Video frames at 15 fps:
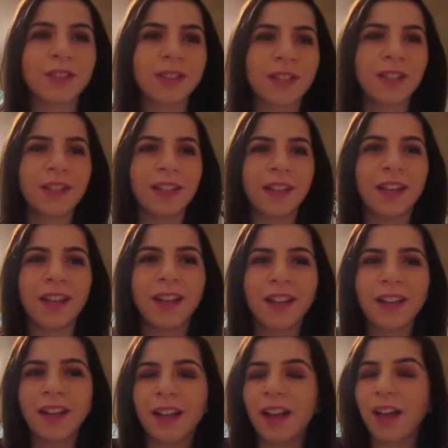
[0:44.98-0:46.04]
Sunday
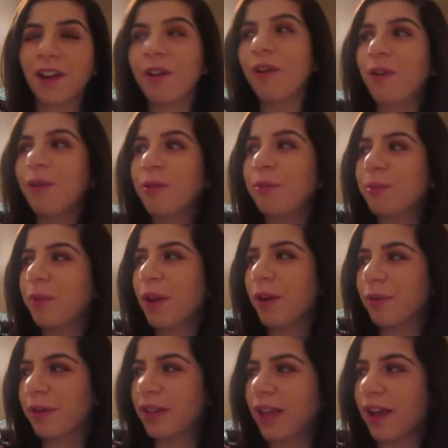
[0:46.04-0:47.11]
at home, we
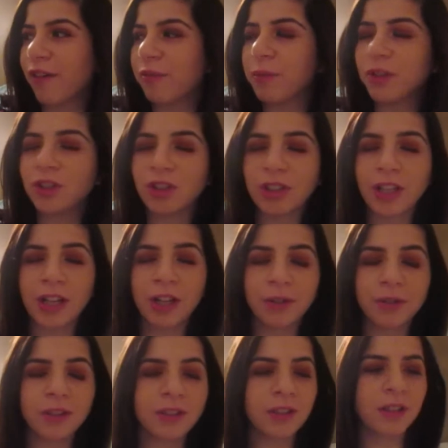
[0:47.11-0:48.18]
don't really have much in the
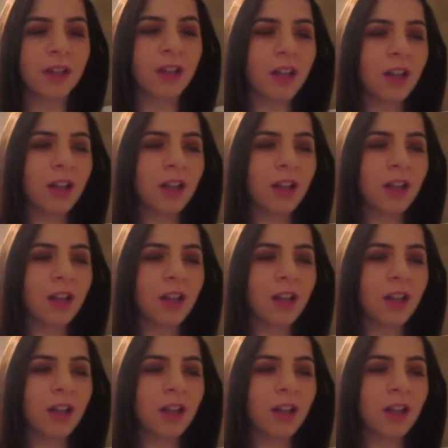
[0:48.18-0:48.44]
house.